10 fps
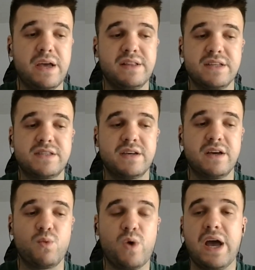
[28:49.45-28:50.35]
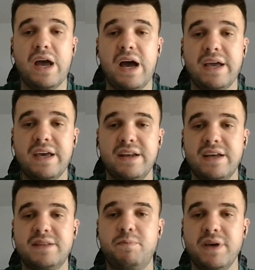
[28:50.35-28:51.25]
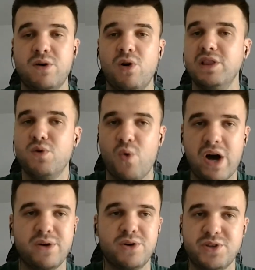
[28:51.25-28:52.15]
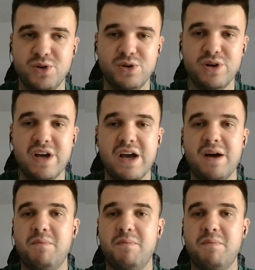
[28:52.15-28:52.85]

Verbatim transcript: And that's why I cannot pick only one or two.